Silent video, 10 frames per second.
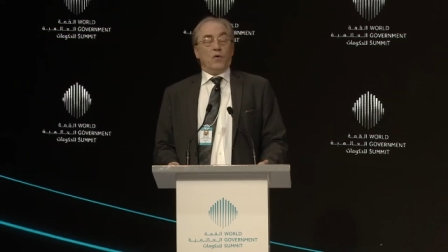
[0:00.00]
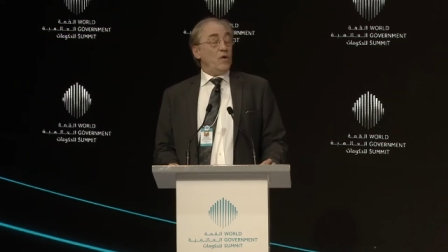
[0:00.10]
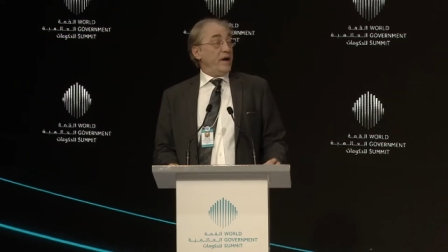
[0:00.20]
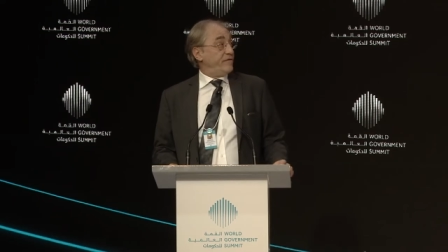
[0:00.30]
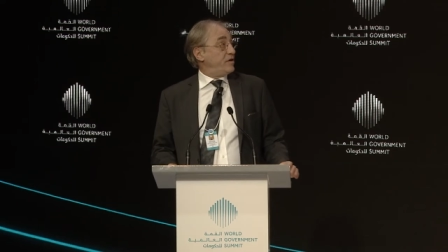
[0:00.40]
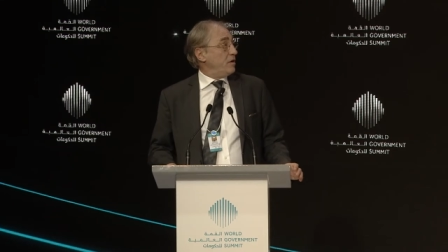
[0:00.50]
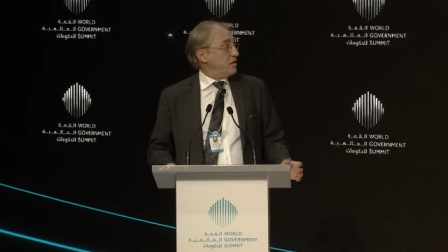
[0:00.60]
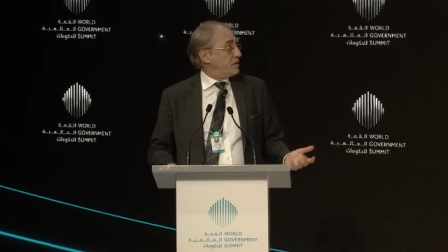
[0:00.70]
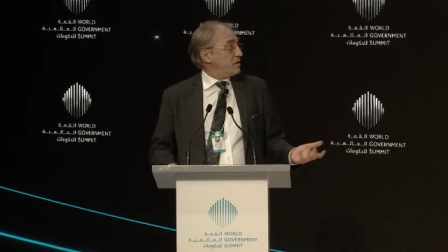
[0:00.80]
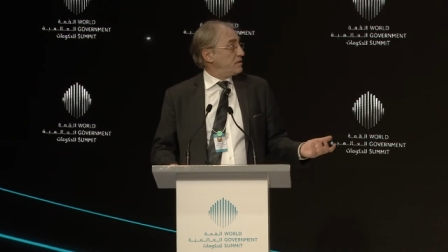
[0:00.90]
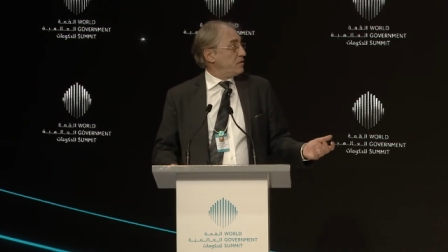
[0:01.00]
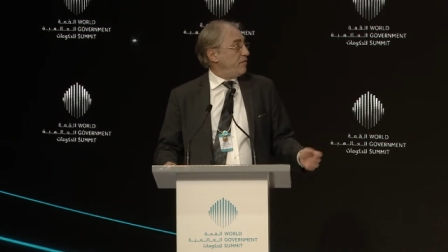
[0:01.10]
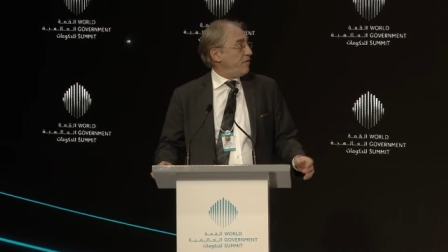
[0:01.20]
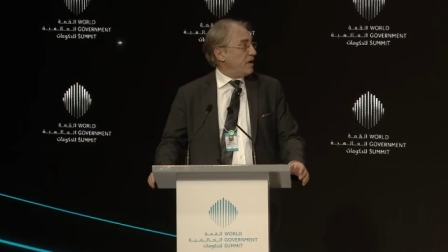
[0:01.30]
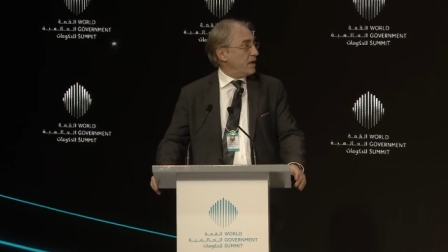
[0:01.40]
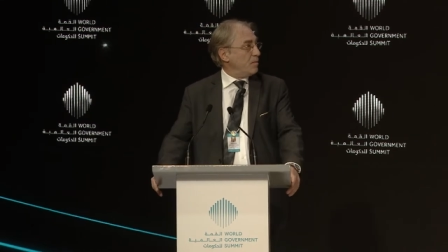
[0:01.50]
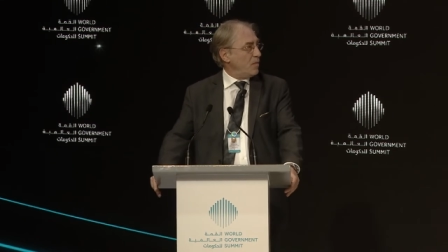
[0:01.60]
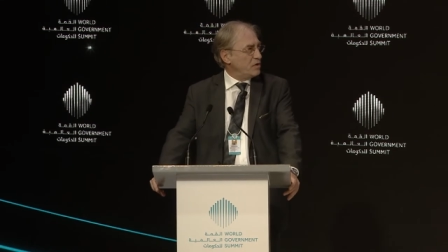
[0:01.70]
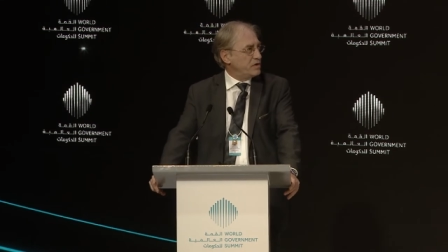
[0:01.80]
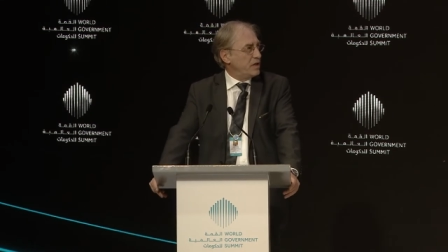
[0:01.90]
We have talked so far
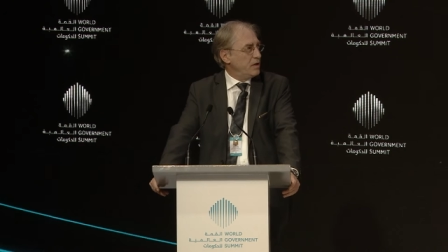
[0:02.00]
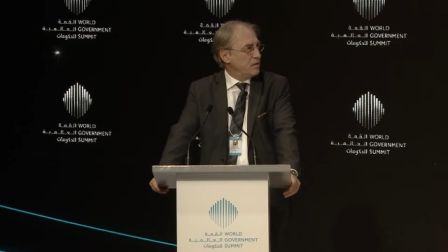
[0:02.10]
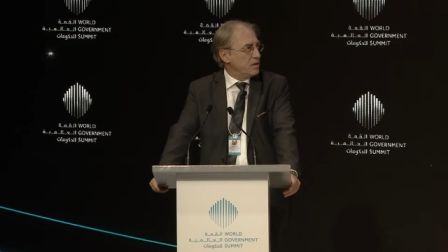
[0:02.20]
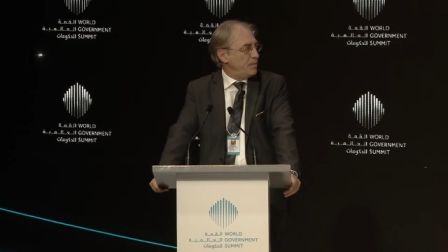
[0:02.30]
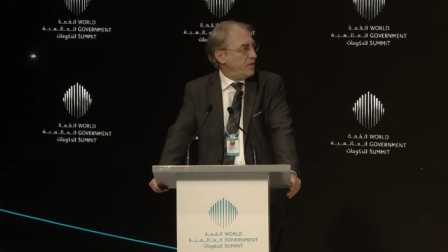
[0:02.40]
mostly on the